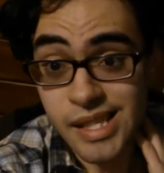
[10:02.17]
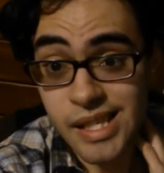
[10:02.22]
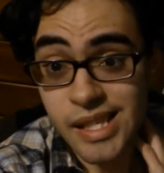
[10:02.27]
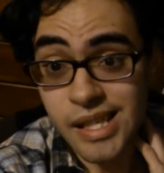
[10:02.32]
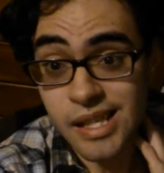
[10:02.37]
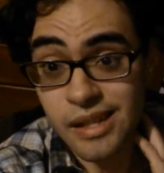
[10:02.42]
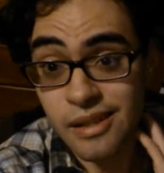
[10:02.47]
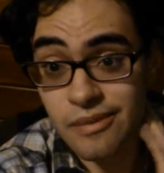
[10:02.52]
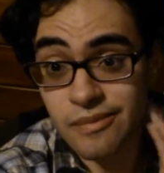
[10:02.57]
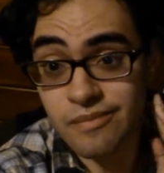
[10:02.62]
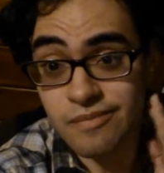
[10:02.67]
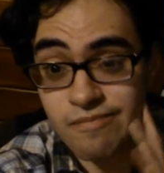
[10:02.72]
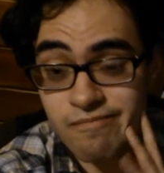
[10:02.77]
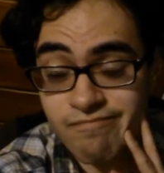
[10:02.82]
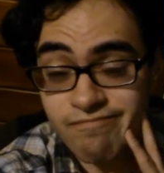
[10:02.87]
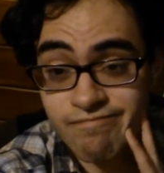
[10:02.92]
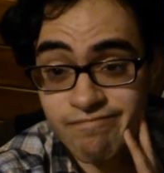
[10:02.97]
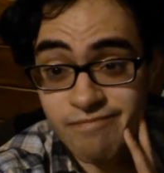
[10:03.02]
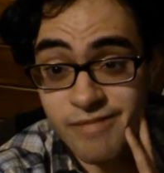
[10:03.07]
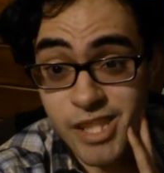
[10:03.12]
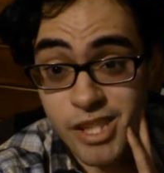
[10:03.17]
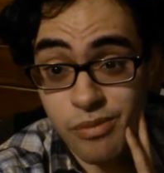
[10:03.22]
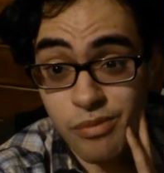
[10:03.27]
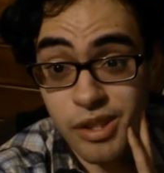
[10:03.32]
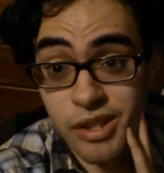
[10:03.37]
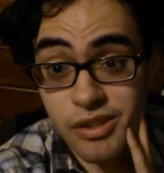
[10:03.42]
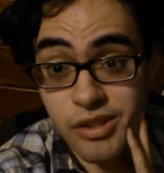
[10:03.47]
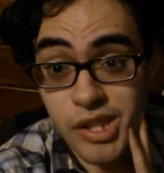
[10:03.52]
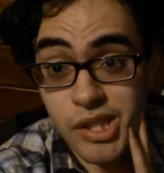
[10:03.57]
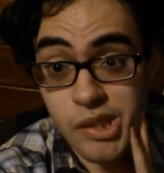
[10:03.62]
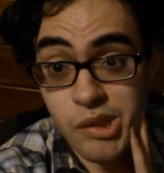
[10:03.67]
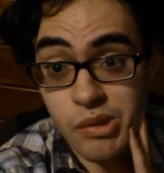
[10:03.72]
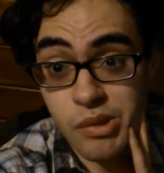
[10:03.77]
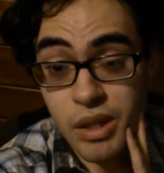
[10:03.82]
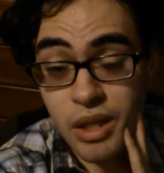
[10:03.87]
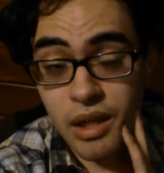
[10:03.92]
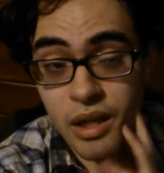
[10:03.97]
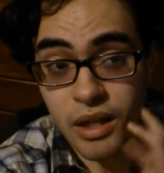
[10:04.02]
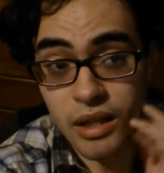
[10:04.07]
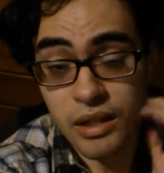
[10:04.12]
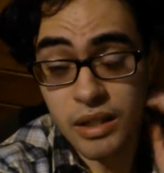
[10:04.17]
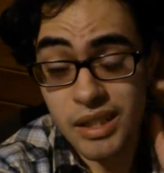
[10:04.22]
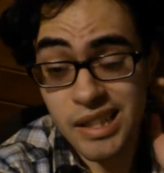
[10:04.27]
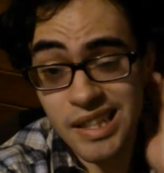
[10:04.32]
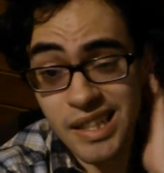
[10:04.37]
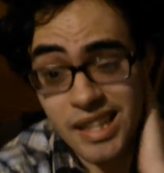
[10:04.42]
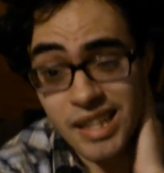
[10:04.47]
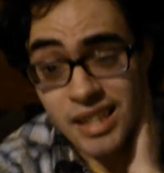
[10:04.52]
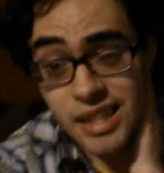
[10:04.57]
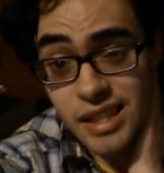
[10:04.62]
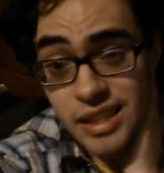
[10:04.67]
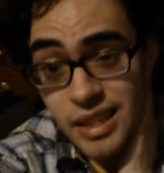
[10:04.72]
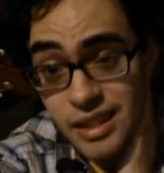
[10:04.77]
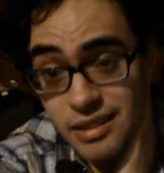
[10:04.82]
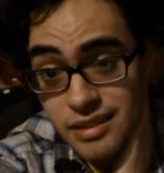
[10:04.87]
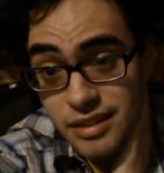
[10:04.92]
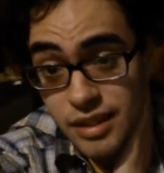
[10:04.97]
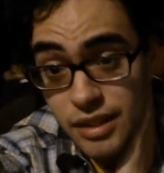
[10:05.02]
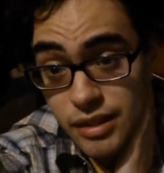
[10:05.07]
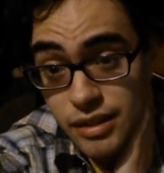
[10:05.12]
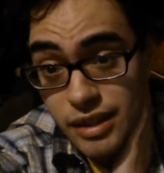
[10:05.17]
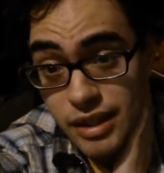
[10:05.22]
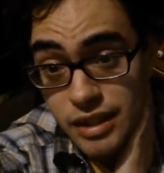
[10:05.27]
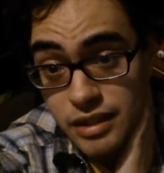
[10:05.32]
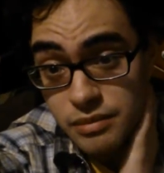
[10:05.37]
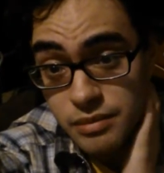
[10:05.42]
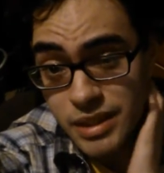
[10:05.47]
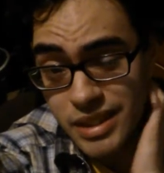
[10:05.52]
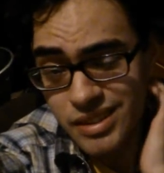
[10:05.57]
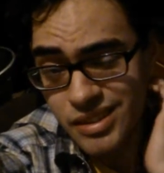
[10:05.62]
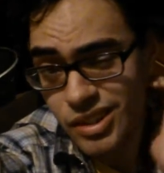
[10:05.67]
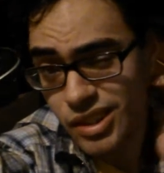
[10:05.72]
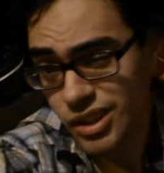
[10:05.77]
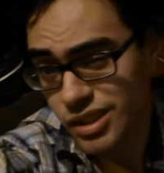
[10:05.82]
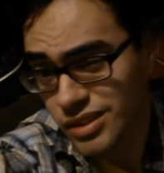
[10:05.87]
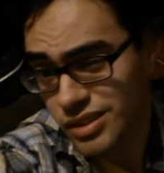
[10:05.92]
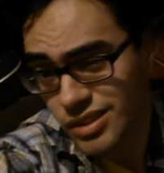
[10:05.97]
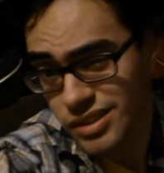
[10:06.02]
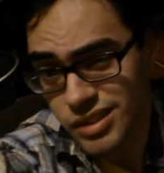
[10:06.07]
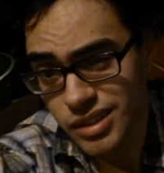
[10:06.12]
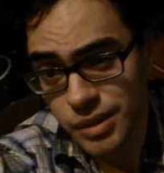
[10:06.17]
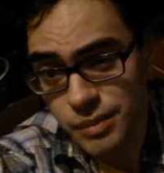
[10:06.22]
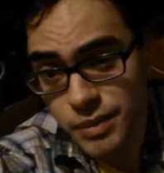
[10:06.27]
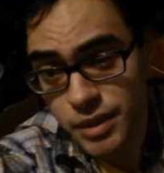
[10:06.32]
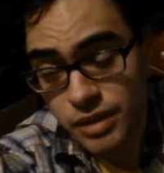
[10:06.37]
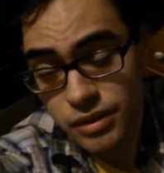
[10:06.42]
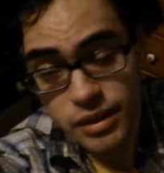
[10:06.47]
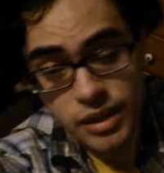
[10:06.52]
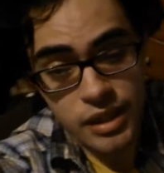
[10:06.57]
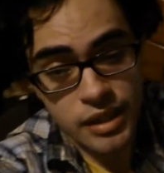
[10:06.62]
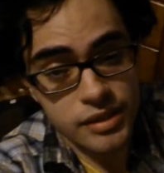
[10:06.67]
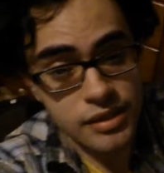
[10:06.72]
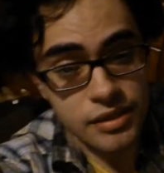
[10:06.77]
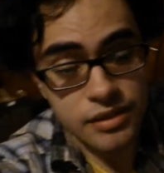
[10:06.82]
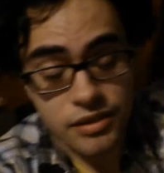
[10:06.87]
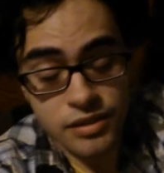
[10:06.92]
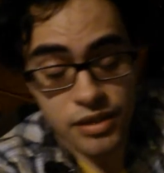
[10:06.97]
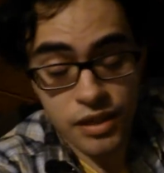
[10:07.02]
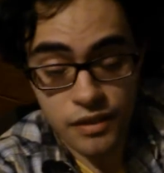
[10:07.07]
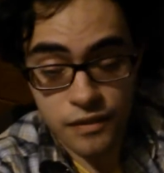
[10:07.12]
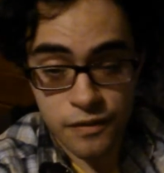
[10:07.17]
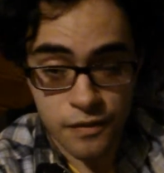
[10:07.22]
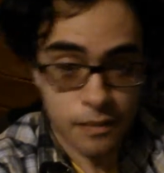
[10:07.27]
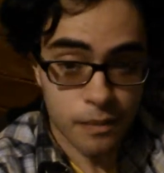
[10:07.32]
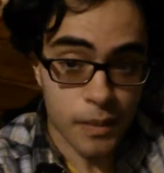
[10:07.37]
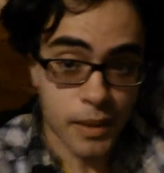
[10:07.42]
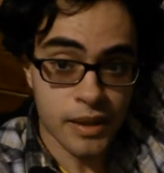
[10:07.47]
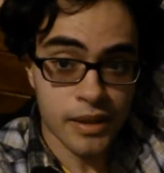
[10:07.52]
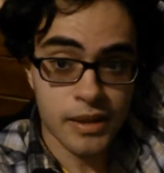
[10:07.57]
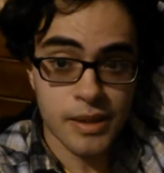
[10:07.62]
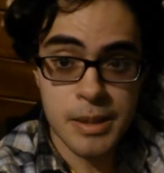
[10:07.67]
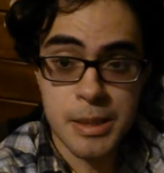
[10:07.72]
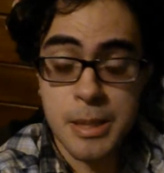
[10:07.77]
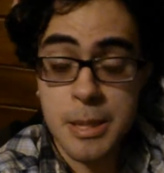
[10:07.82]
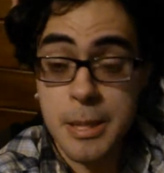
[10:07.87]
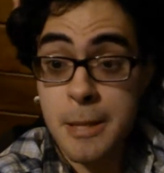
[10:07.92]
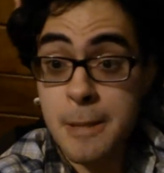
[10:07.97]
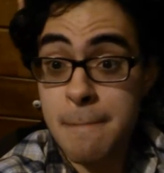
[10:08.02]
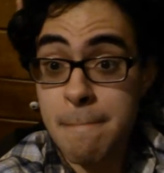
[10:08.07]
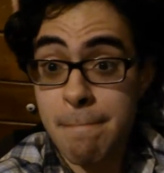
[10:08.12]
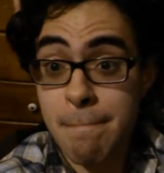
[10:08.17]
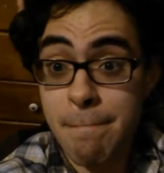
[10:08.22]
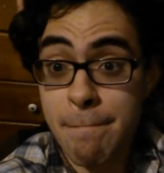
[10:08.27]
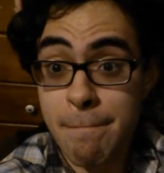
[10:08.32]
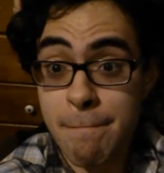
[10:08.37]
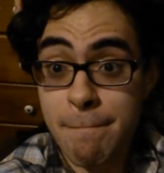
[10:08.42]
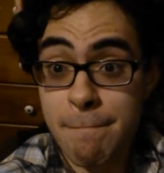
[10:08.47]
yeah, I just wanted to uh, just tell you guys my thoughts and update you guys and stuff. But um.